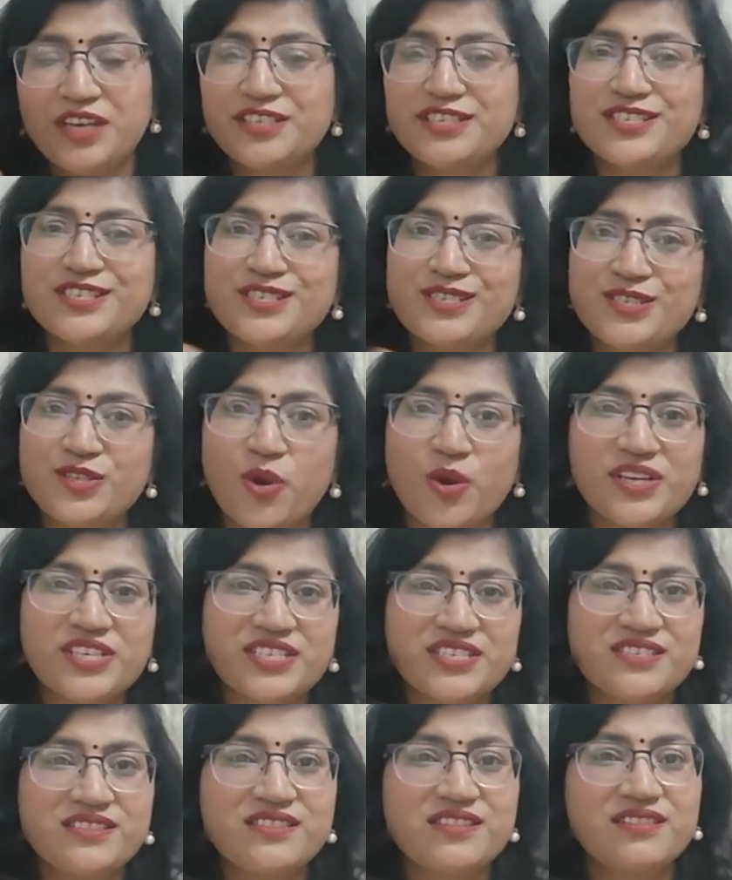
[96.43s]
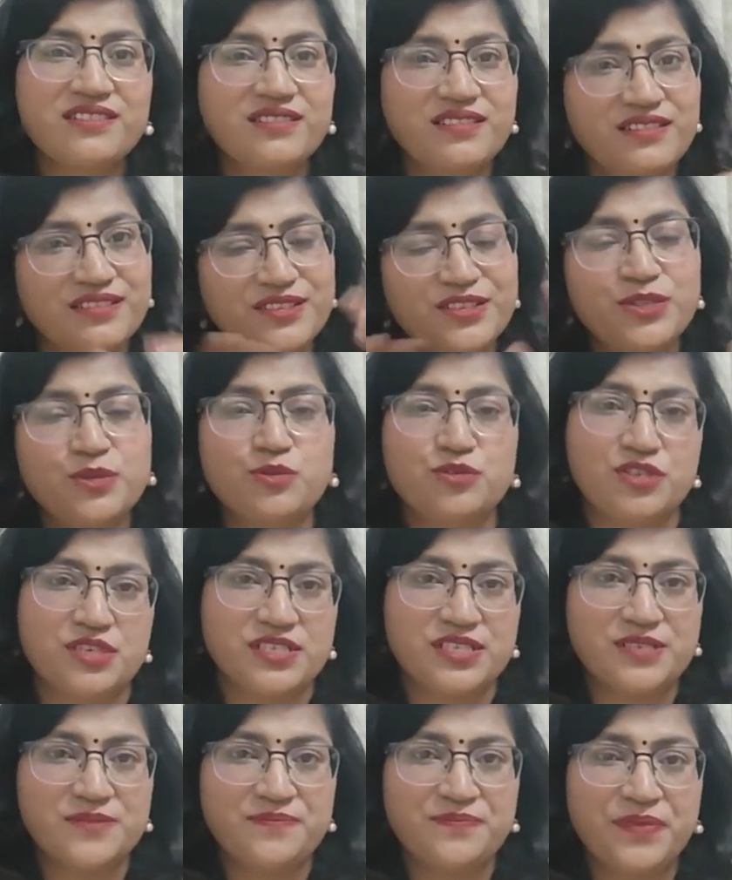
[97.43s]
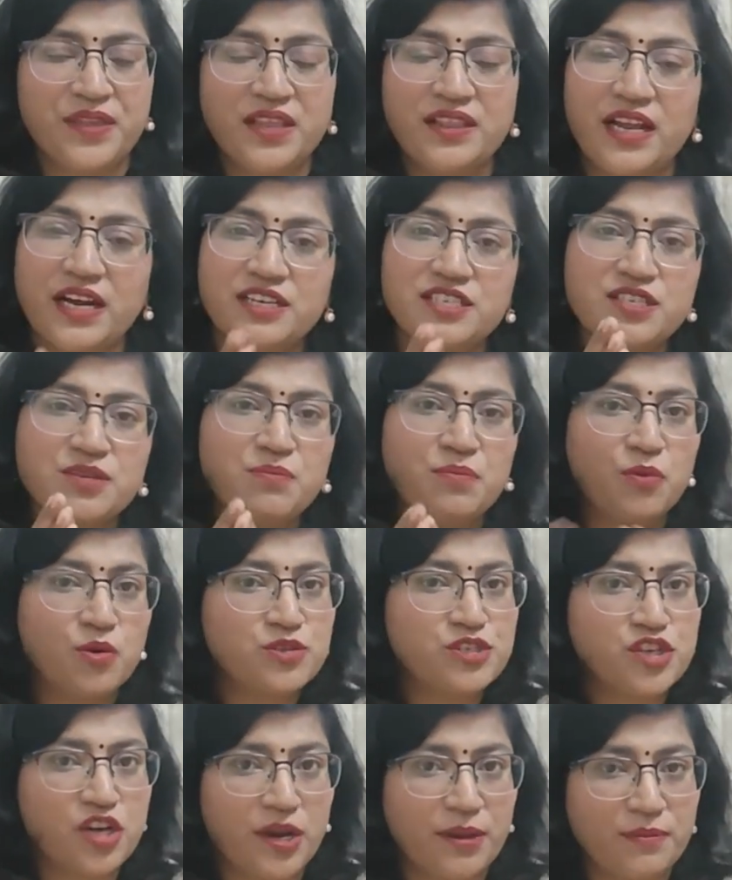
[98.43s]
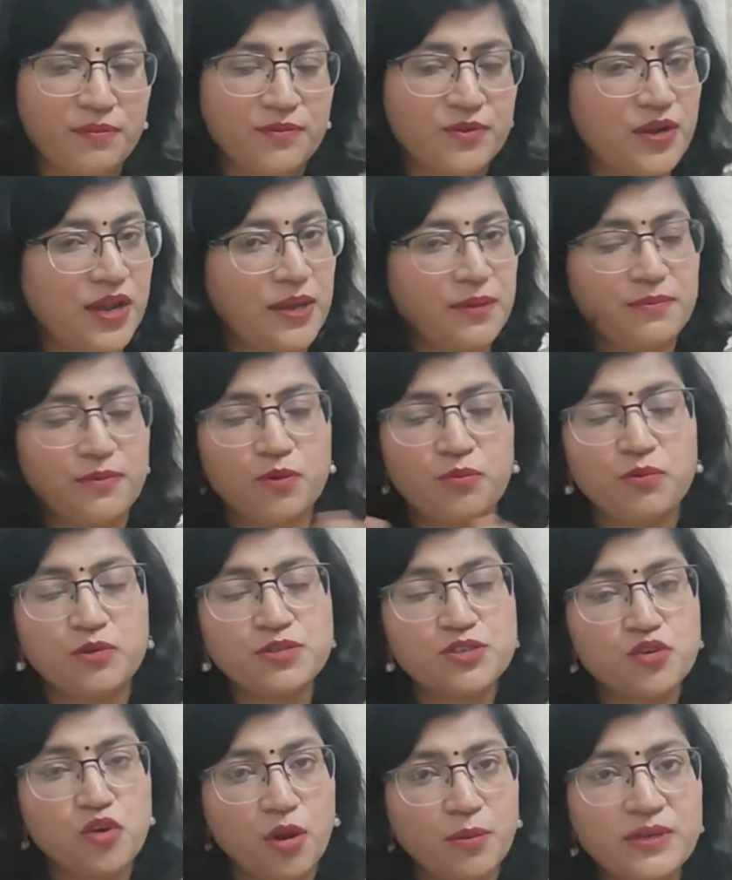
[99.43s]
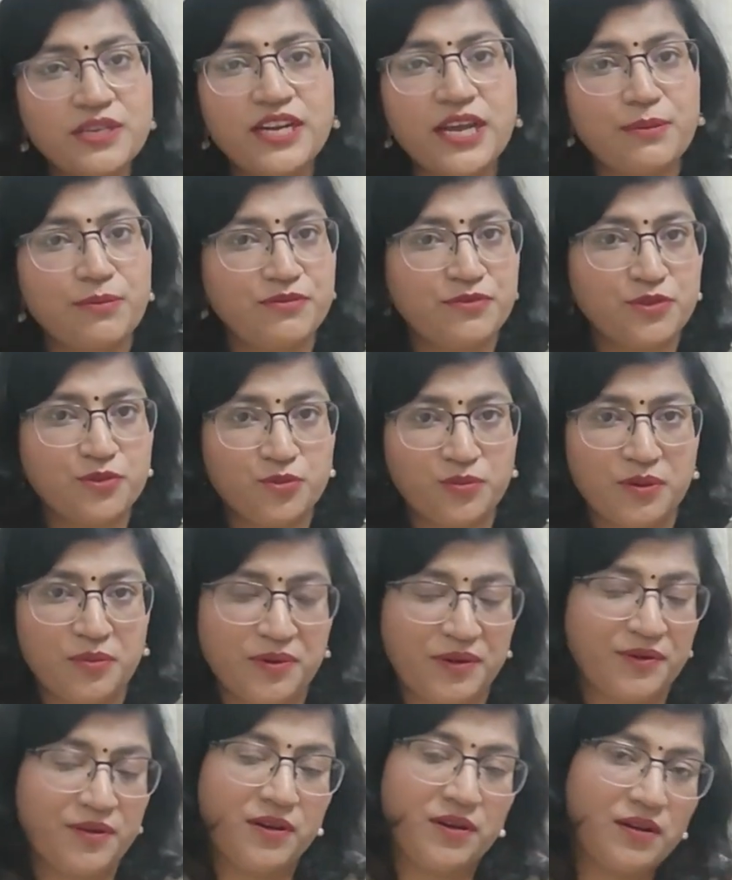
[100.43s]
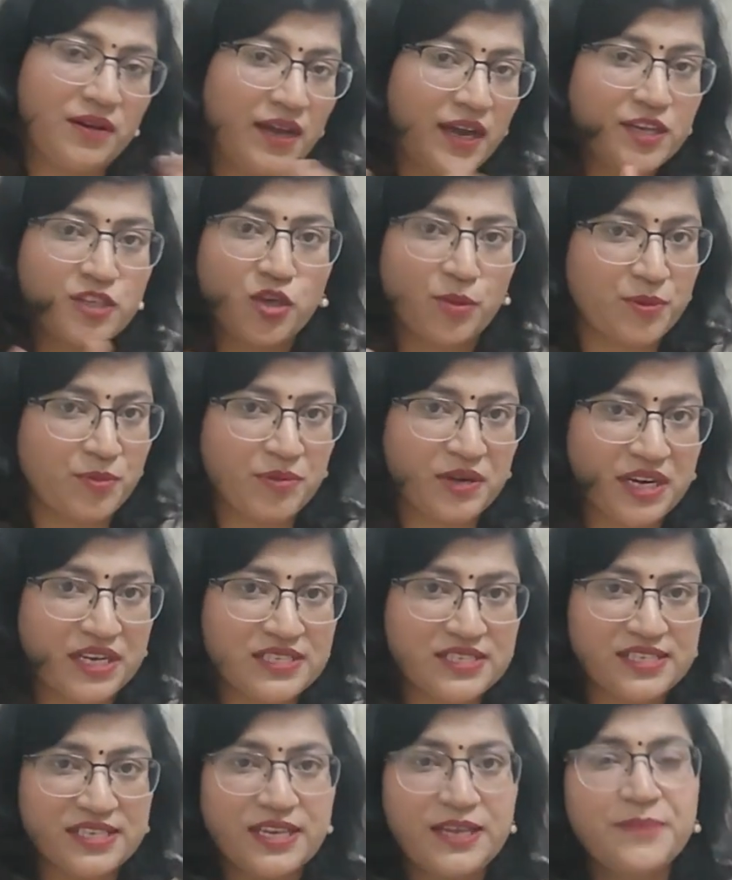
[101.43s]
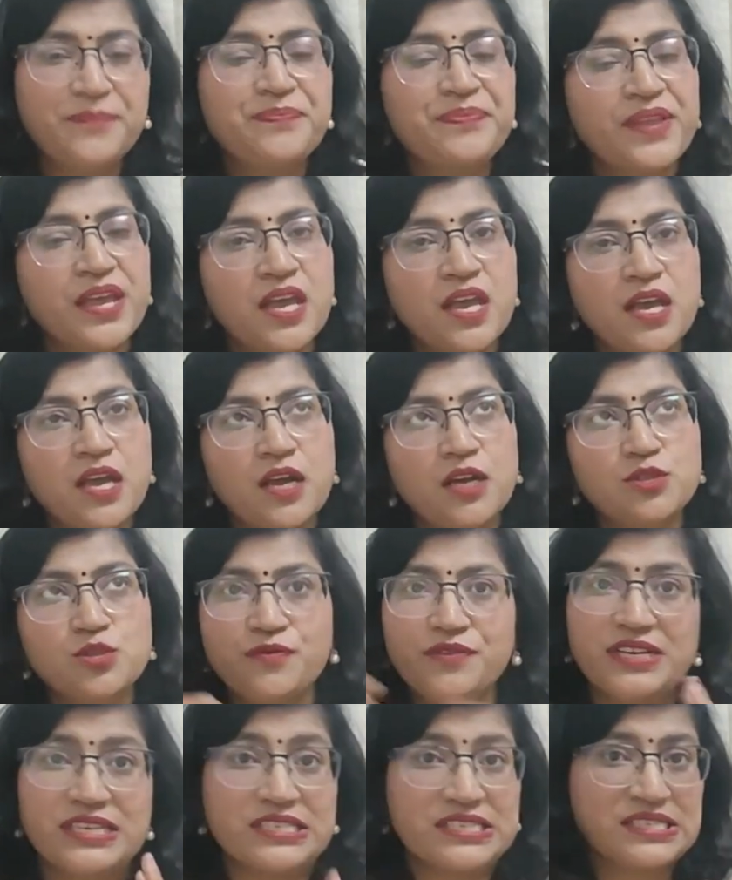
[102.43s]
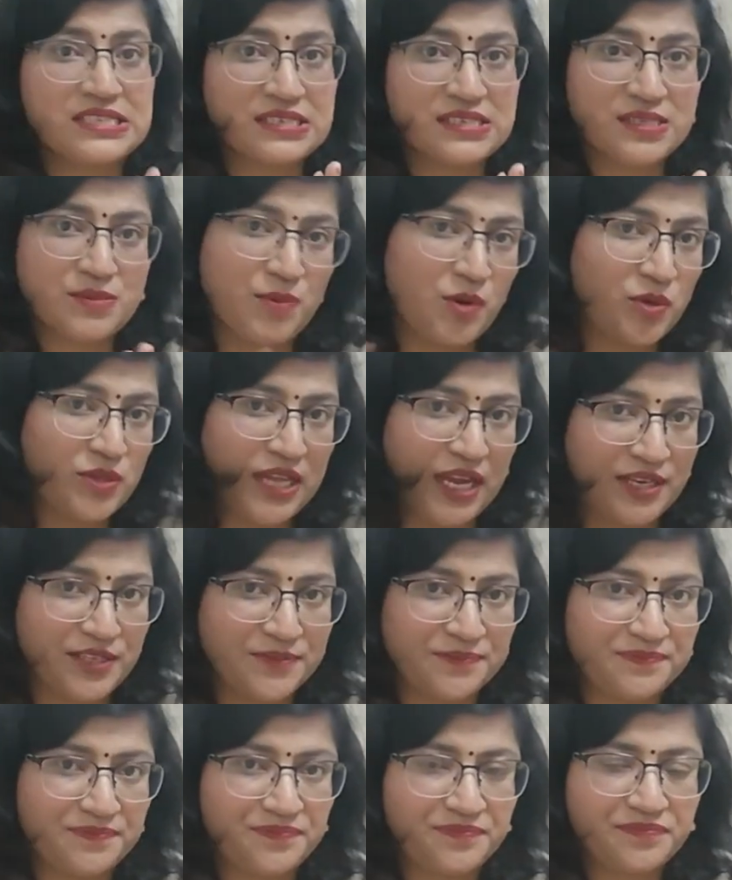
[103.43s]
It is not in the uterus. That is the most common type of tubal ectopic pregnancy. So we'll discuss about that.